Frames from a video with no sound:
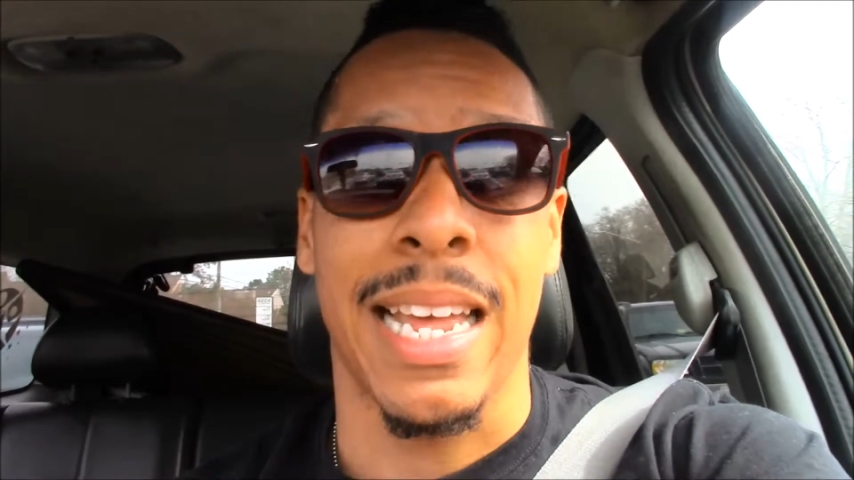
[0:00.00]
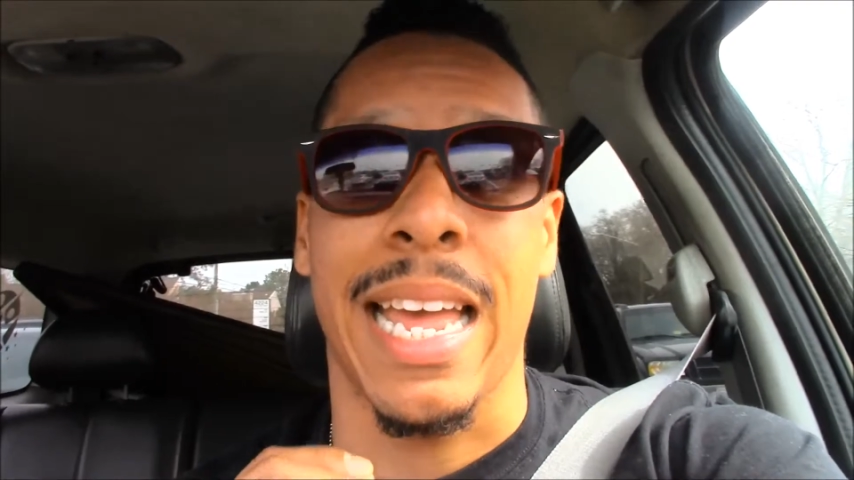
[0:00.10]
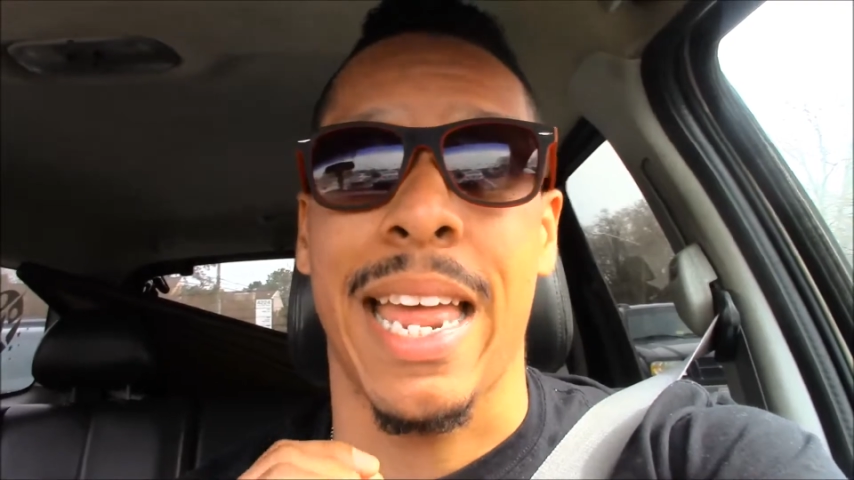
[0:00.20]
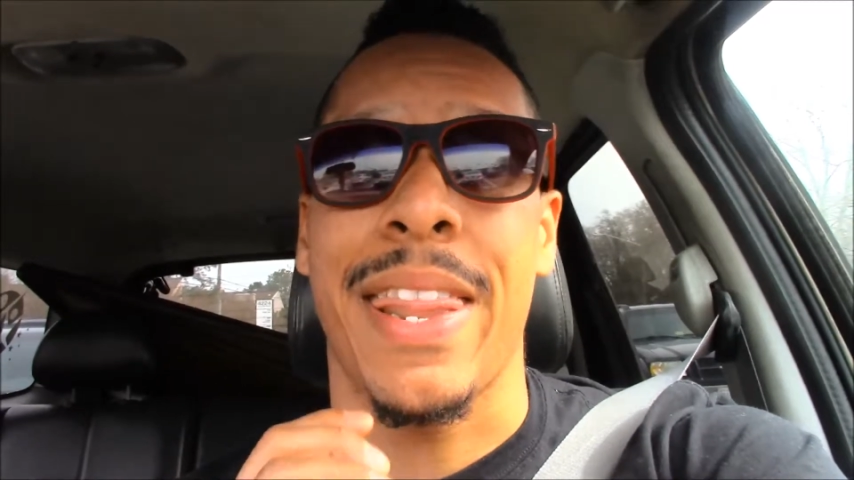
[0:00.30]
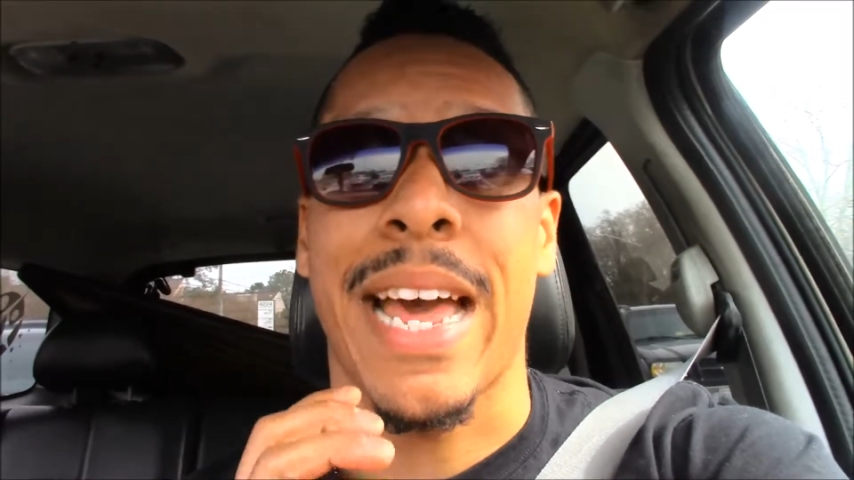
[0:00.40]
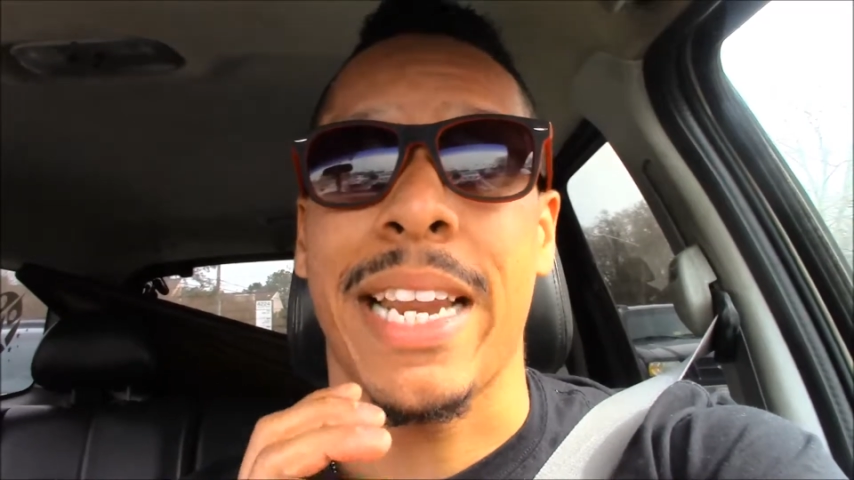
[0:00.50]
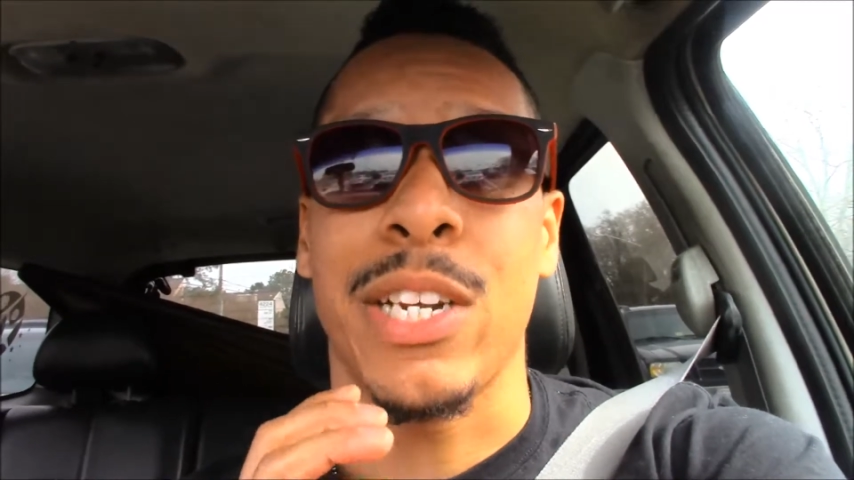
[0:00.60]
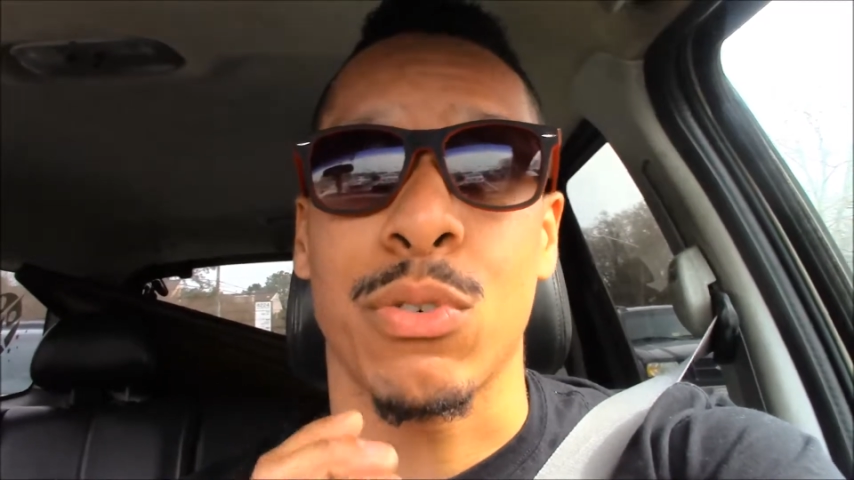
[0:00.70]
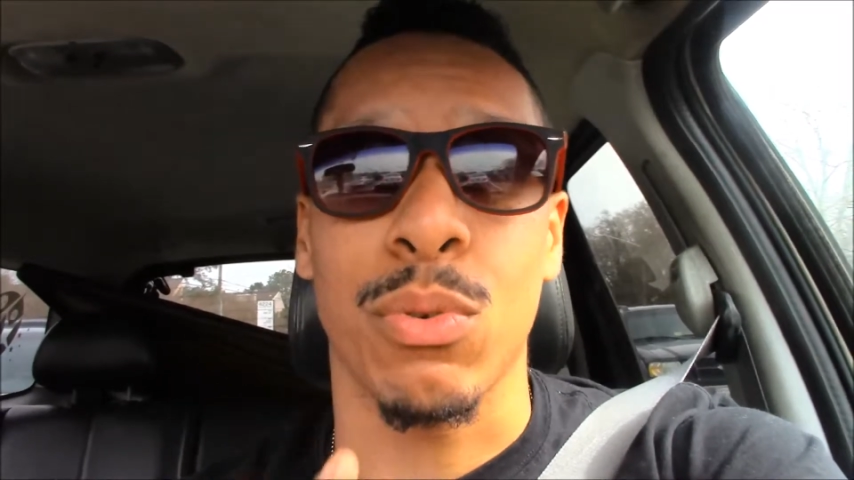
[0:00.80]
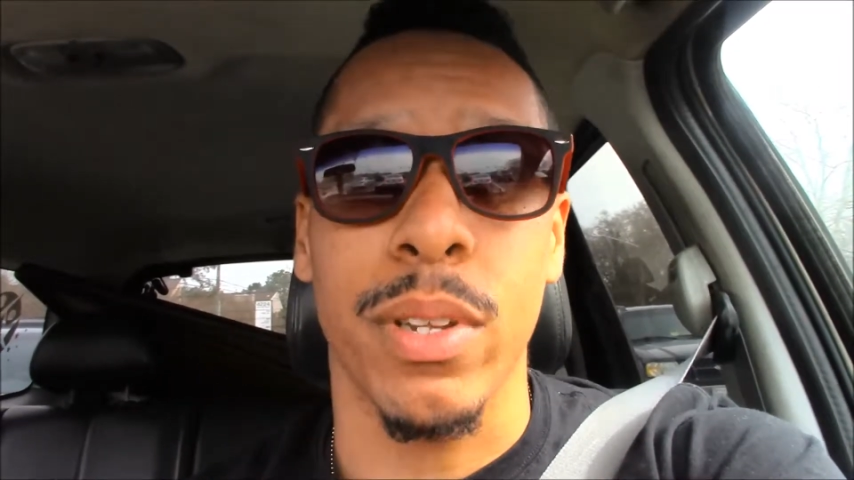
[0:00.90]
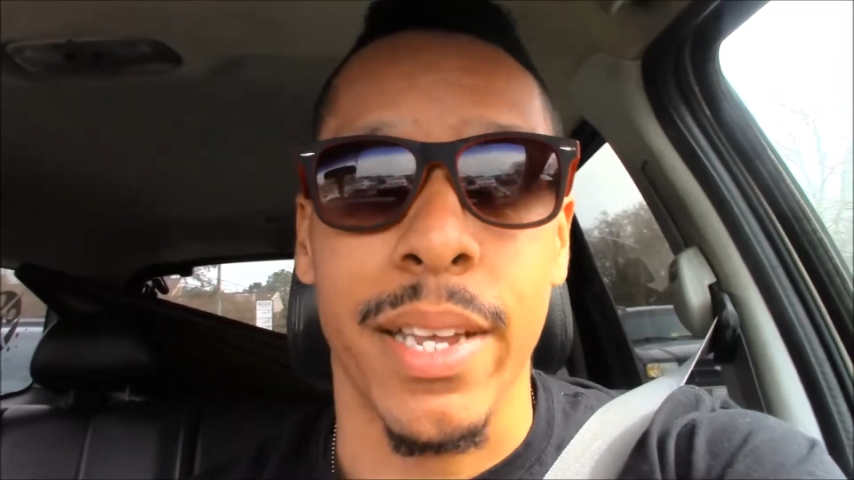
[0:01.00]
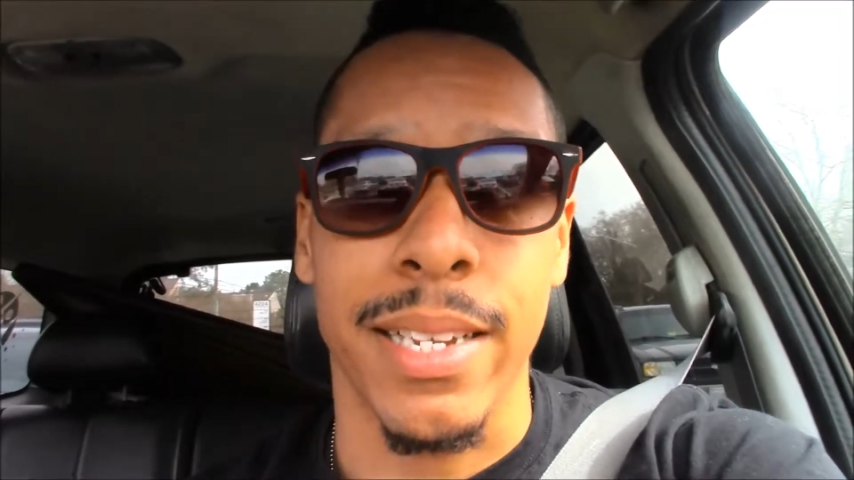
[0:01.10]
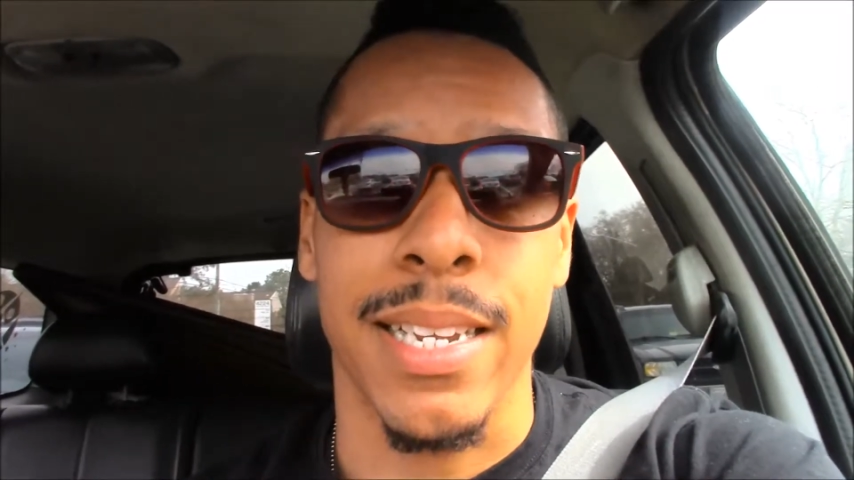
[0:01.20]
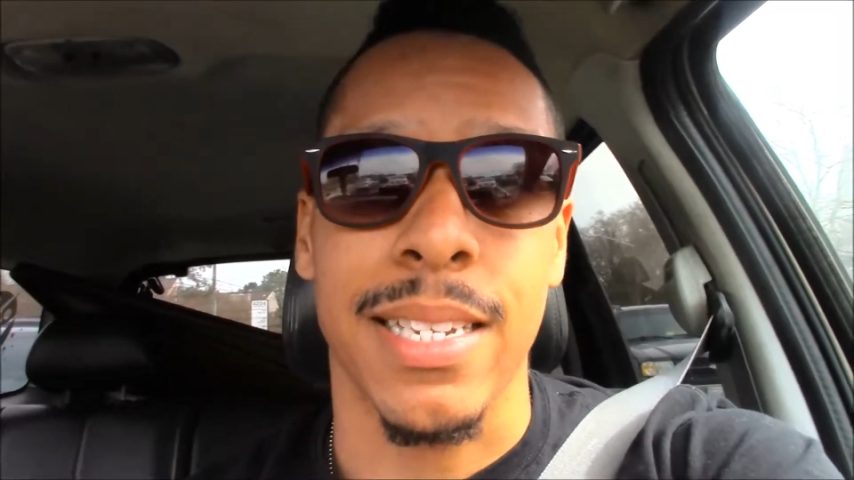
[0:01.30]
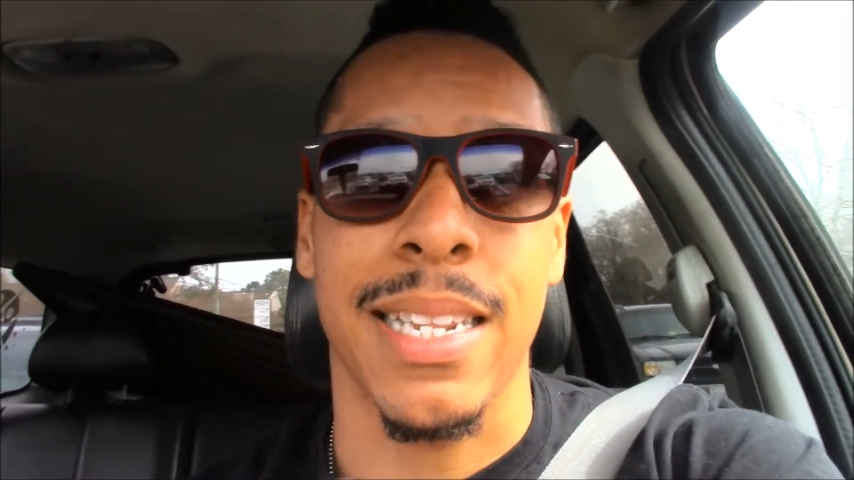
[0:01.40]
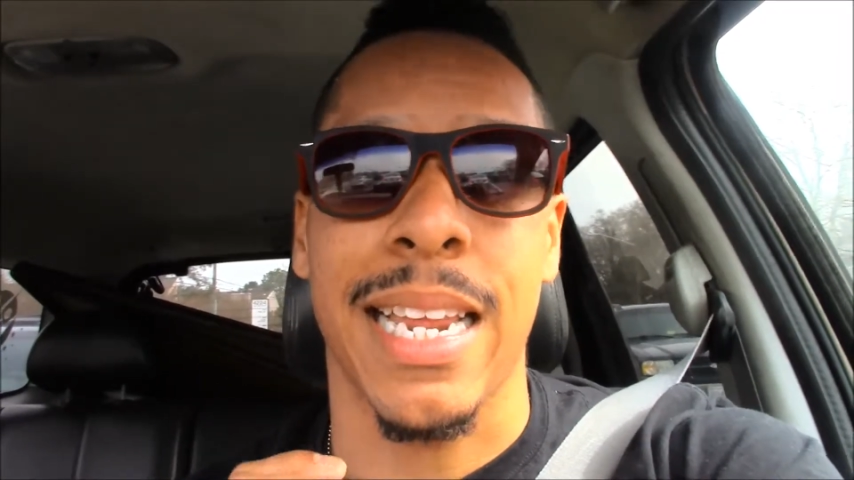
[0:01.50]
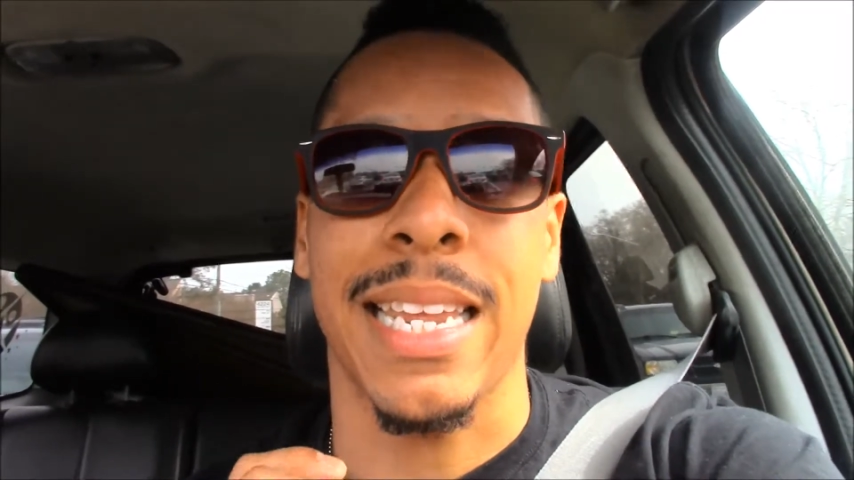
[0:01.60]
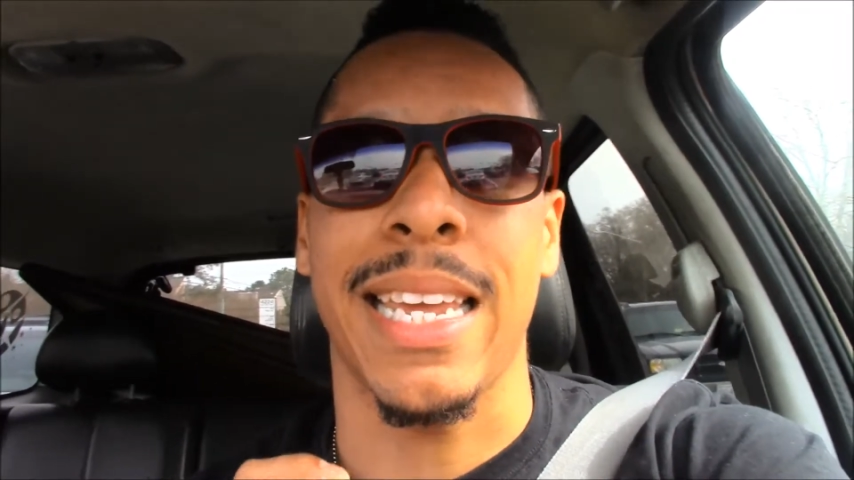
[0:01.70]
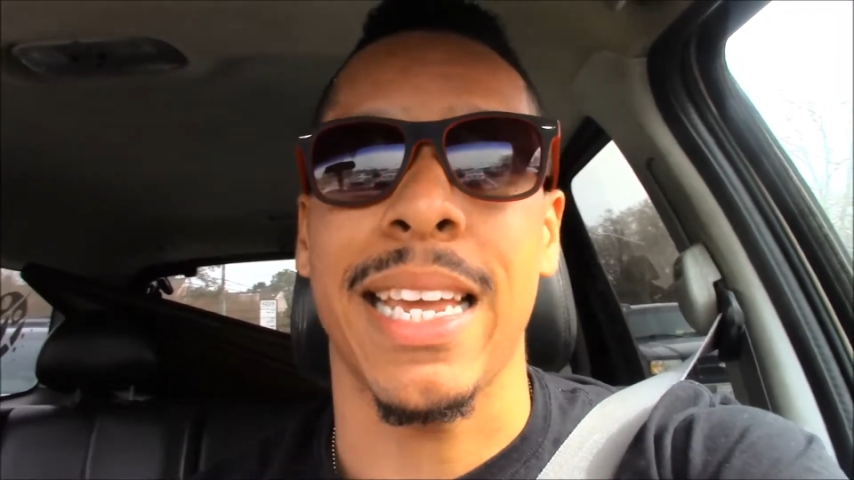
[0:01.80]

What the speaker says: and that He truly exists and that He